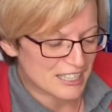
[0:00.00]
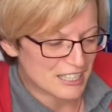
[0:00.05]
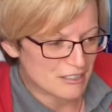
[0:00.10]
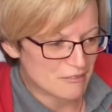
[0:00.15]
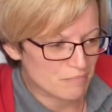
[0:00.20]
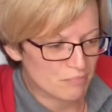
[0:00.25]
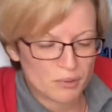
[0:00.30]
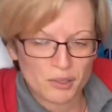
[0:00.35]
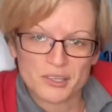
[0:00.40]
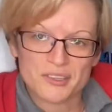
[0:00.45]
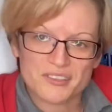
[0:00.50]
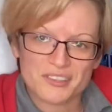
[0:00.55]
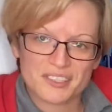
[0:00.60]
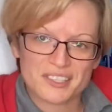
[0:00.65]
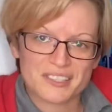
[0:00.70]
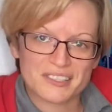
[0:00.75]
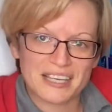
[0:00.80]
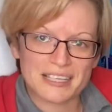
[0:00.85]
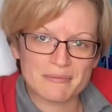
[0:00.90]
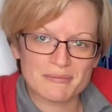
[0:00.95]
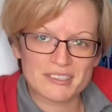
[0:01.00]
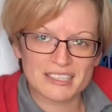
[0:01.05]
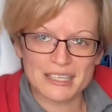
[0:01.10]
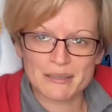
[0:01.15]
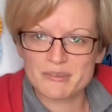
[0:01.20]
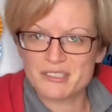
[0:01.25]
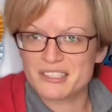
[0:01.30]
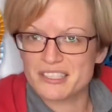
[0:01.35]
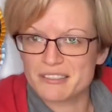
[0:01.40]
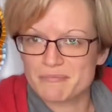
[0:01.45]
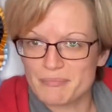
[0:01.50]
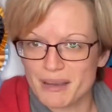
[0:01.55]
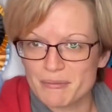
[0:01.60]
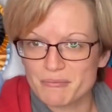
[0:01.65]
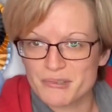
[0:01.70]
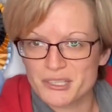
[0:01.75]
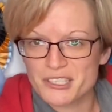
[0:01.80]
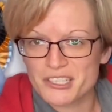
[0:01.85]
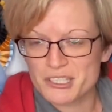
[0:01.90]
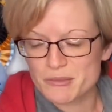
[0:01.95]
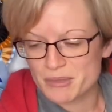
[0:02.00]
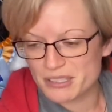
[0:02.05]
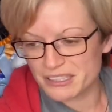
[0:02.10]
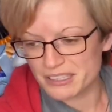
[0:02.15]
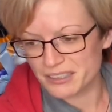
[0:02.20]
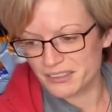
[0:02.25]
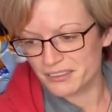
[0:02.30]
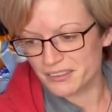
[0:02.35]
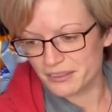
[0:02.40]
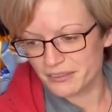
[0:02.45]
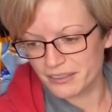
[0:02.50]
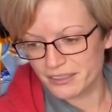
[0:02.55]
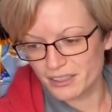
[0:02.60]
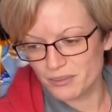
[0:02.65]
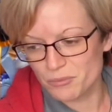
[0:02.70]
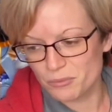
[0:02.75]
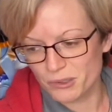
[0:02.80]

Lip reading: But at the same time as this mammary tumour thing's going on,